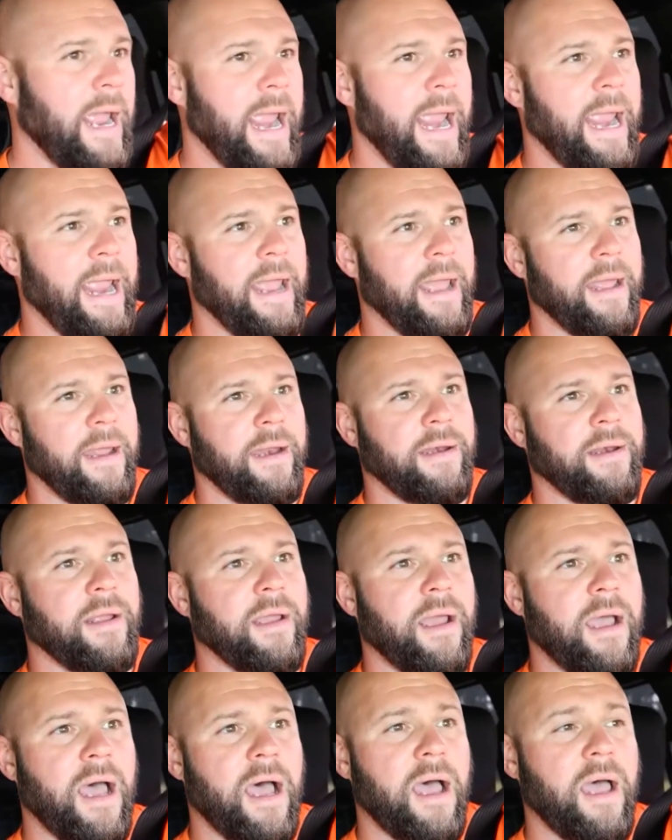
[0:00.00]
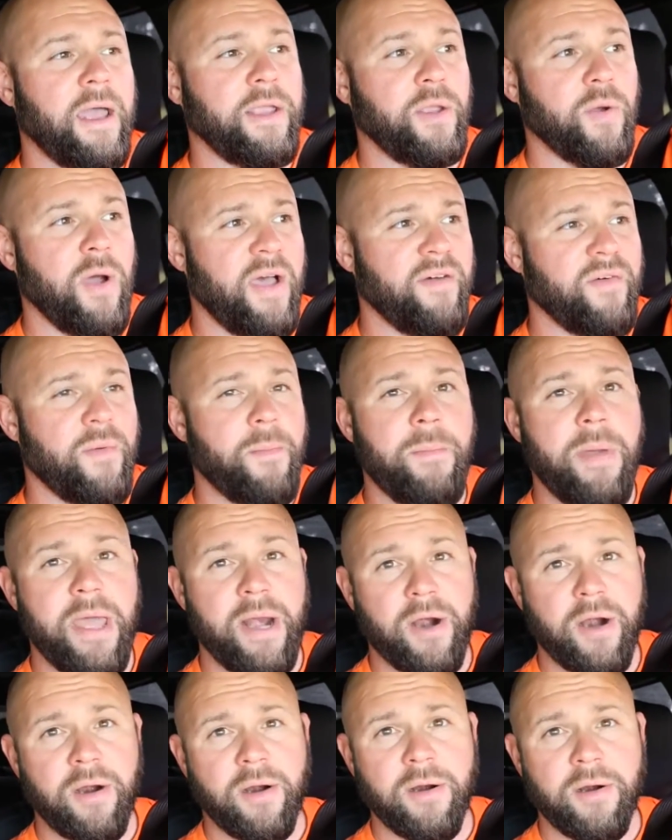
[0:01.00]
and you have a
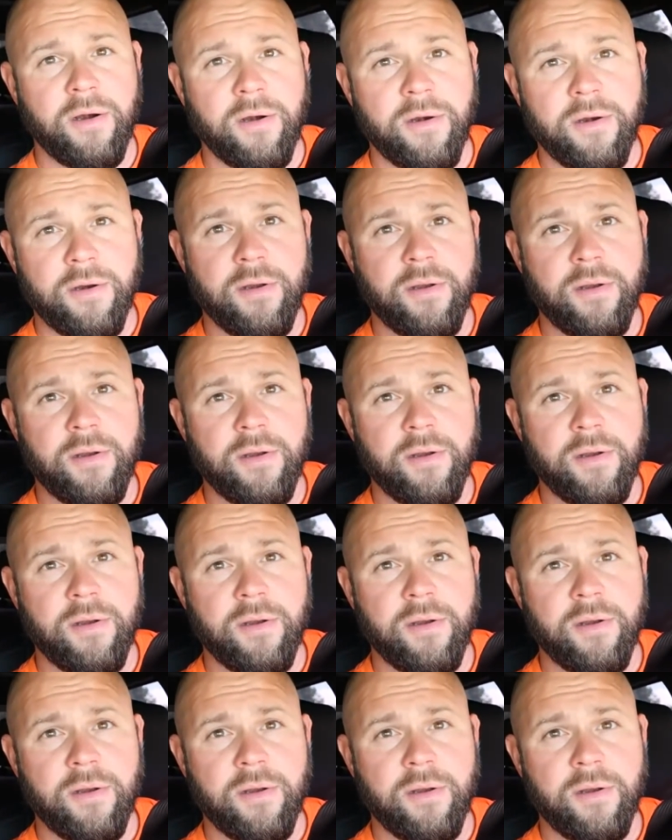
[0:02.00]
better